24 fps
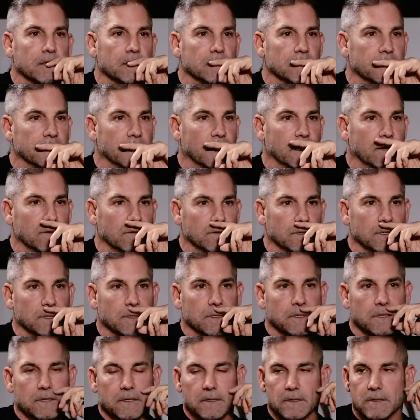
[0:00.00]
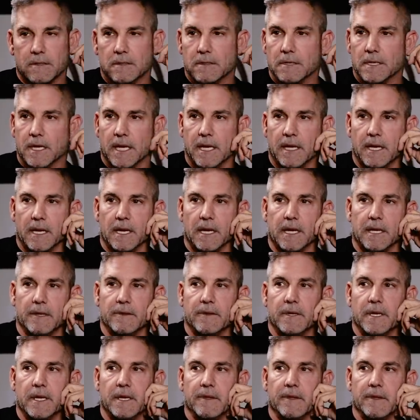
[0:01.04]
You know, and and